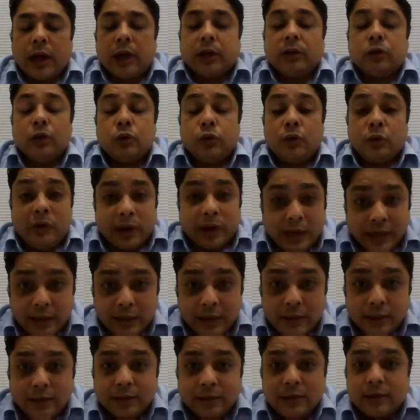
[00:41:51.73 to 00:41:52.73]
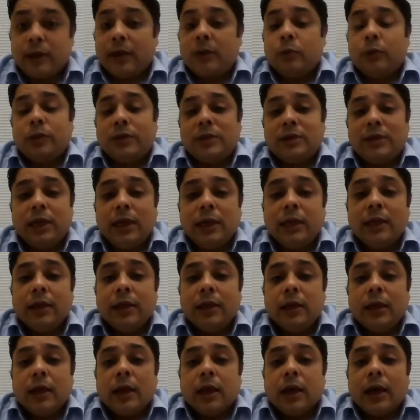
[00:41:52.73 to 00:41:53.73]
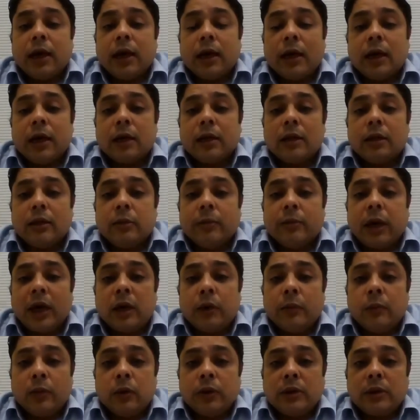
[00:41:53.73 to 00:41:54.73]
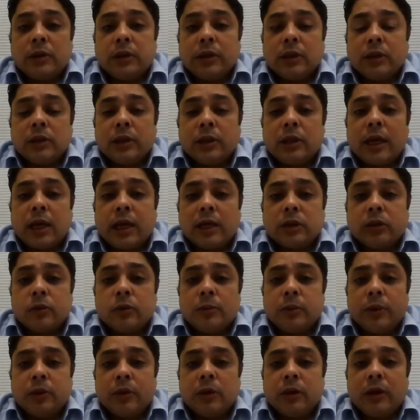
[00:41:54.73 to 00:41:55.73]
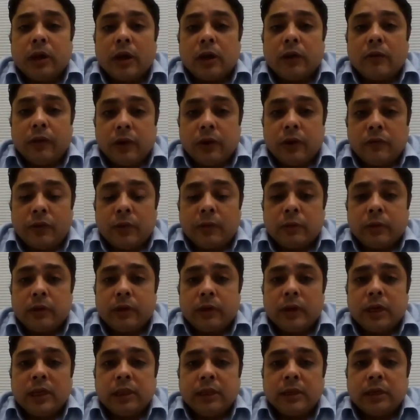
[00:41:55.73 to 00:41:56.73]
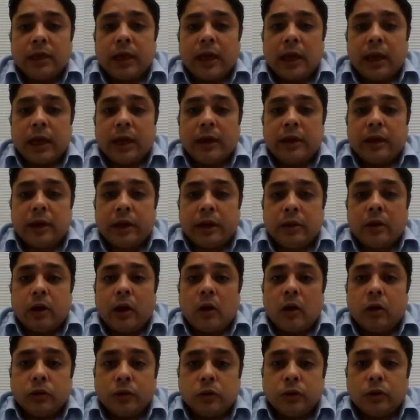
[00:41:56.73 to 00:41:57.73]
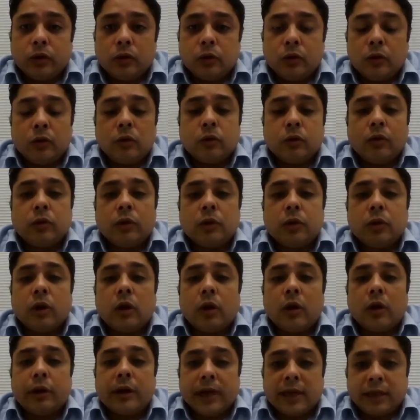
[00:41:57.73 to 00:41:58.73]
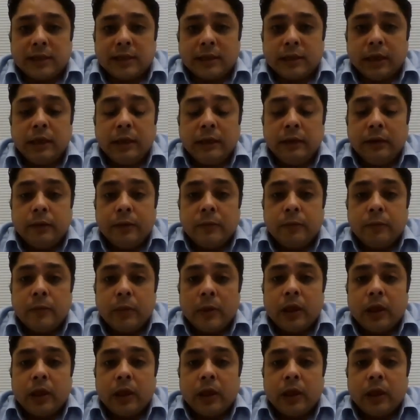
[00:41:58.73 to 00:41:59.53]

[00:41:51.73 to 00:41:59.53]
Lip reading: as you rightly said, I would say, the manual pull station has to be away from the wrist and en route to your exit.